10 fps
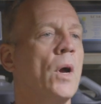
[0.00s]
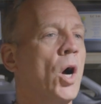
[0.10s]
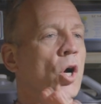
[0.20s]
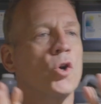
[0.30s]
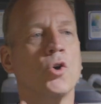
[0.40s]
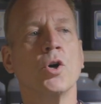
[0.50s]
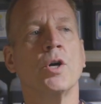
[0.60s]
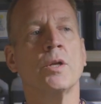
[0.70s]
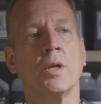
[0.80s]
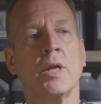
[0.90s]
a
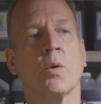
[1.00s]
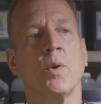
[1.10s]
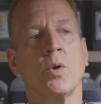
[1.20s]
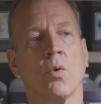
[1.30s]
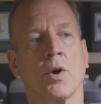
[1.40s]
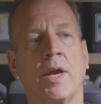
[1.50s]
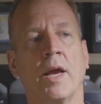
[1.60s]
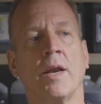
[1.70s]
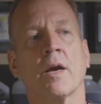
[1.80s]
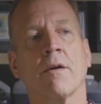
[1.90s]
good liquid
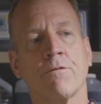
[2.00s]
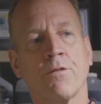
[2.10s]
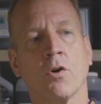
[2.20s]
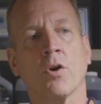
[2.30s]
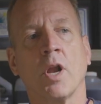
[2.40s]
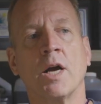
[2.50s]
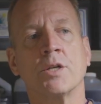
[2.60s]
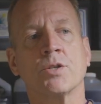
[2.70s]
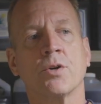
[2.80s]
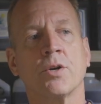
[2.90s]
organic
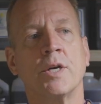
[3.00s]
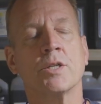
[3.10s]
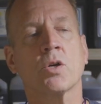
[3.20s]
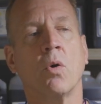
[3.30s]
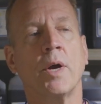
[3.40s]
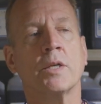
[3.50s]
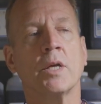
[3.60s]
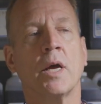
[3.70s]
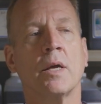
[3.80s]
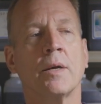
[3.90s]
fertilizer is going to